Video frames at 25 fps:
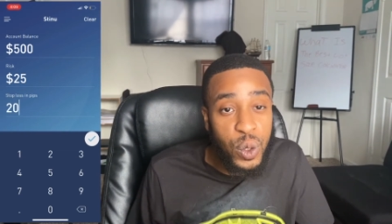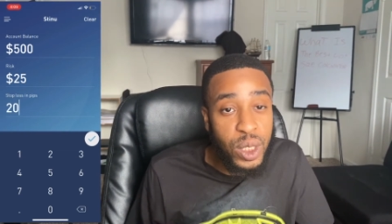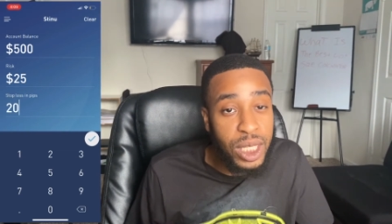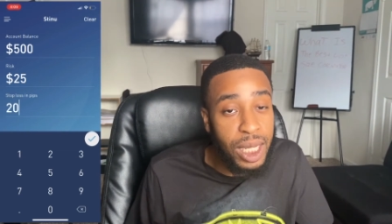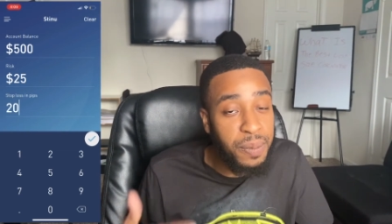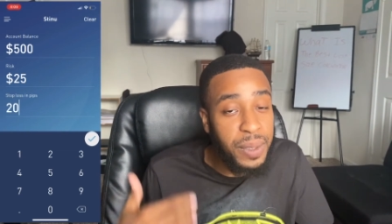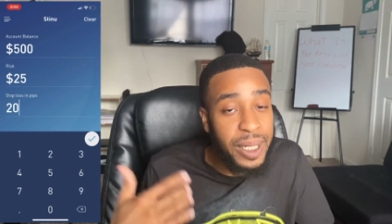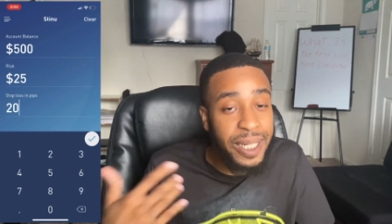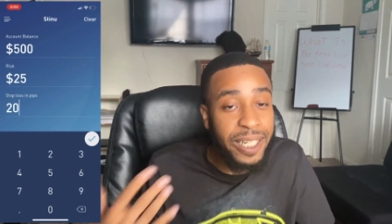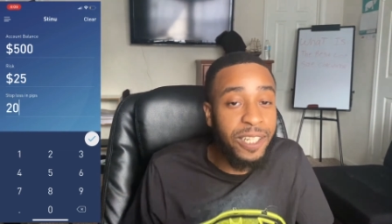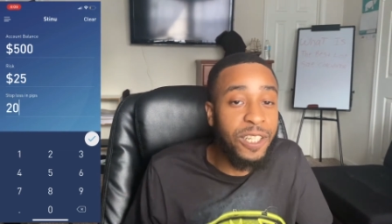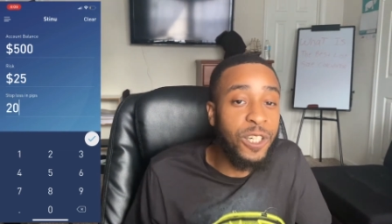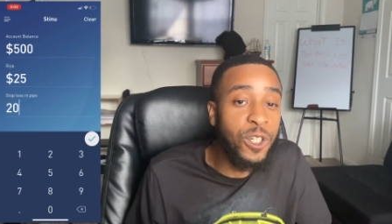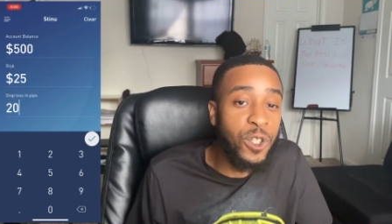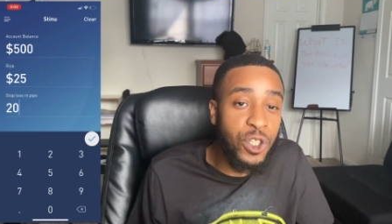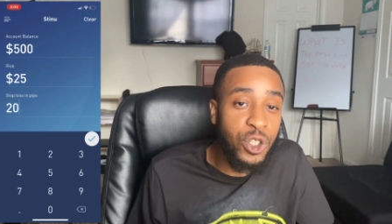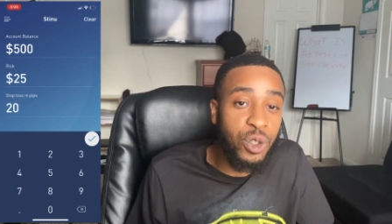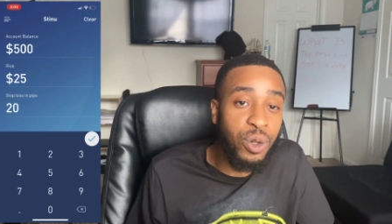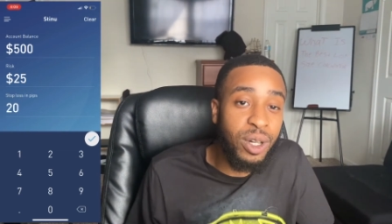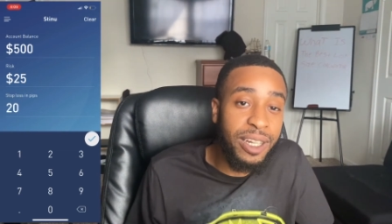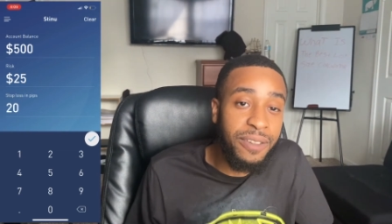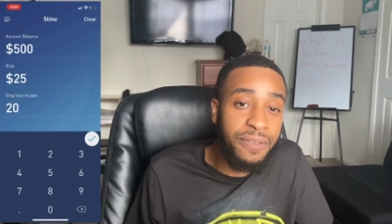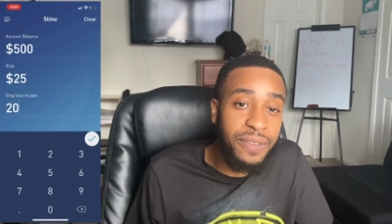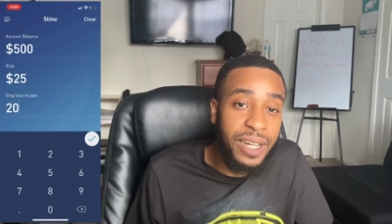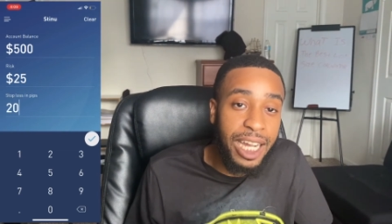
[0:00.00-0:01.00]
I'm going to lose
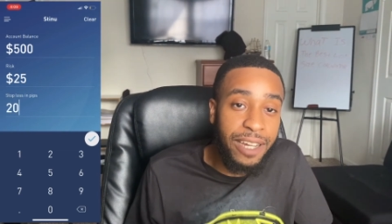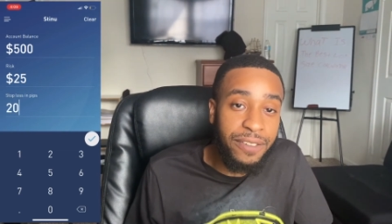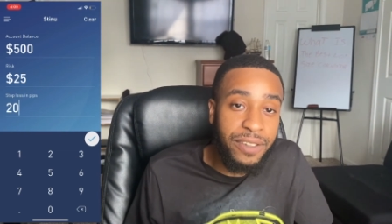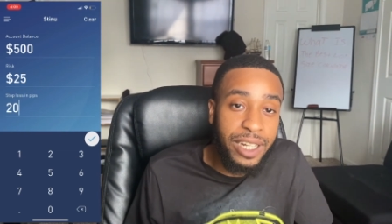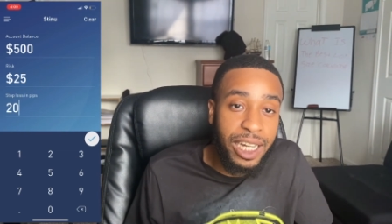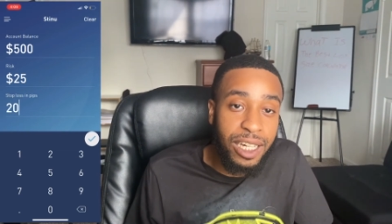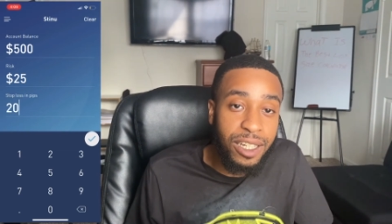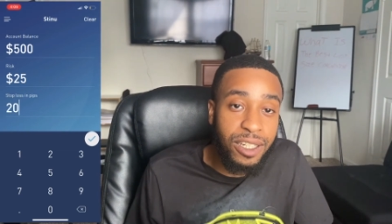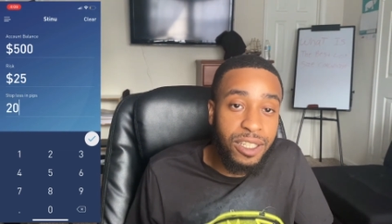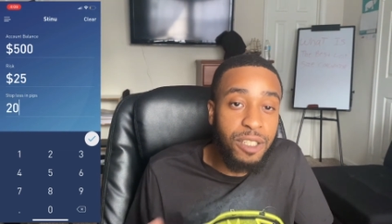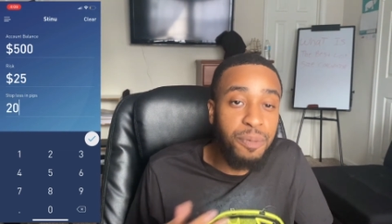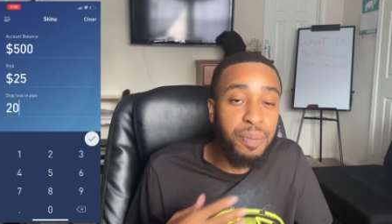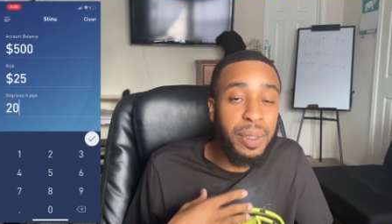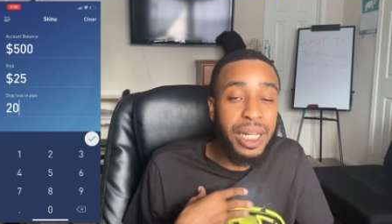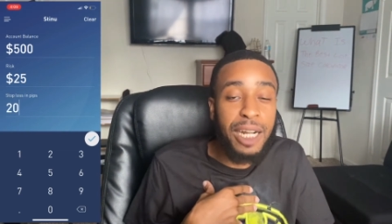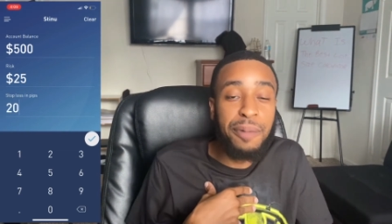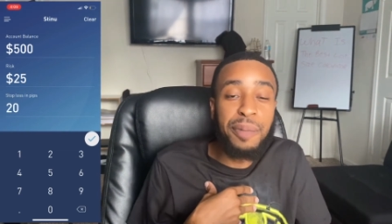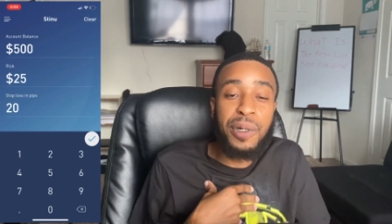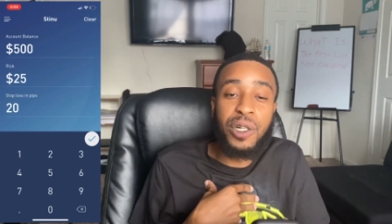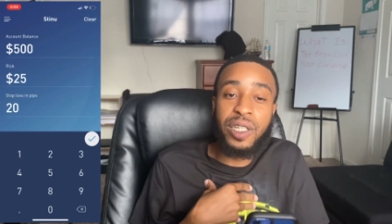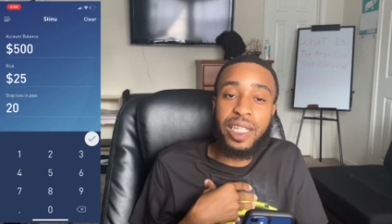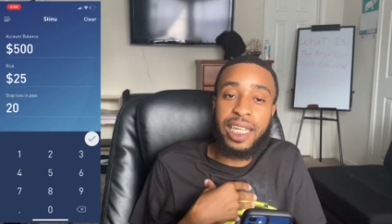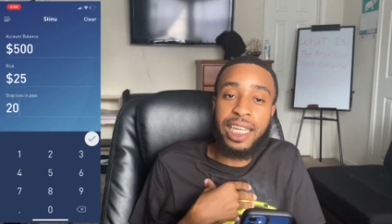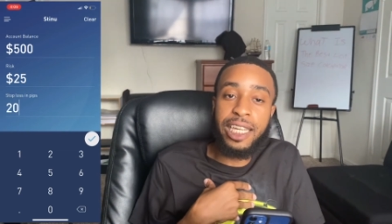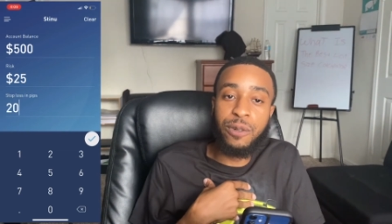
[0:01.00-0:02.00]
$25, but I'm
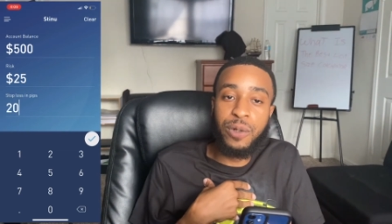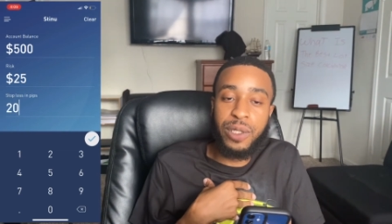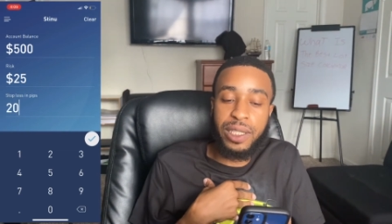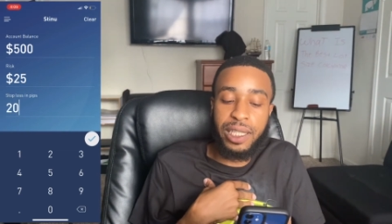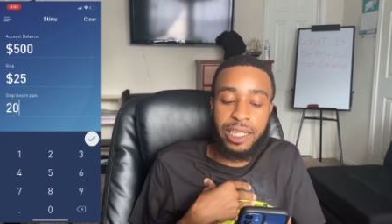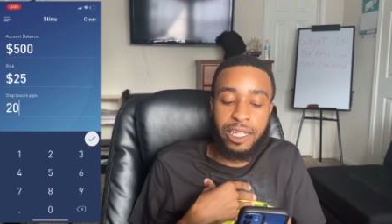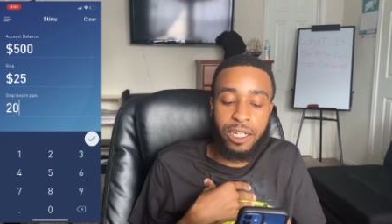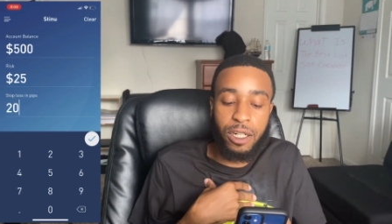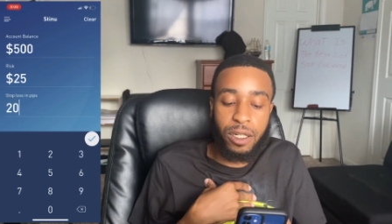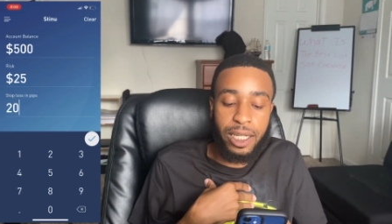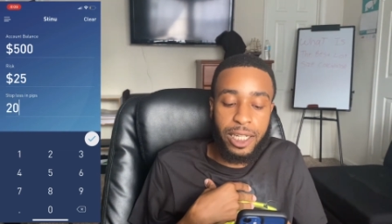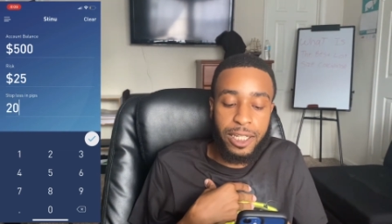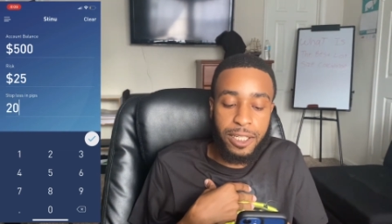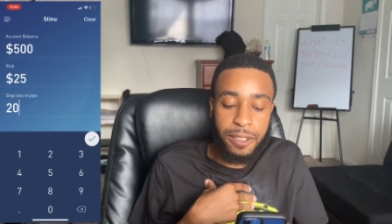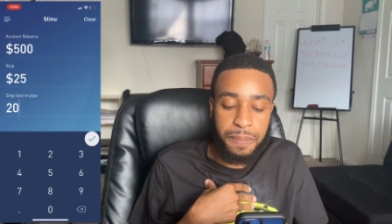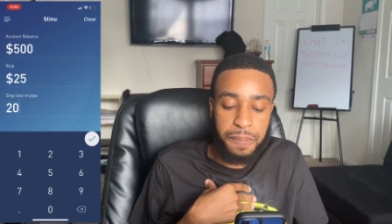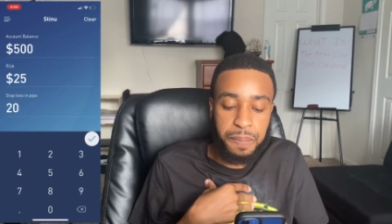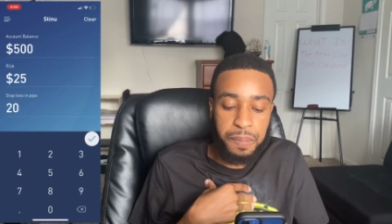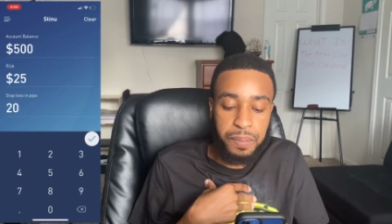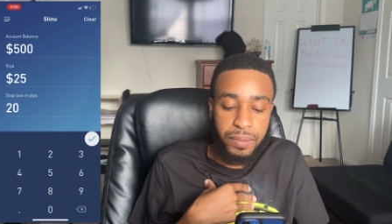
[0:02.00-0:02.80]
okay with that, okay?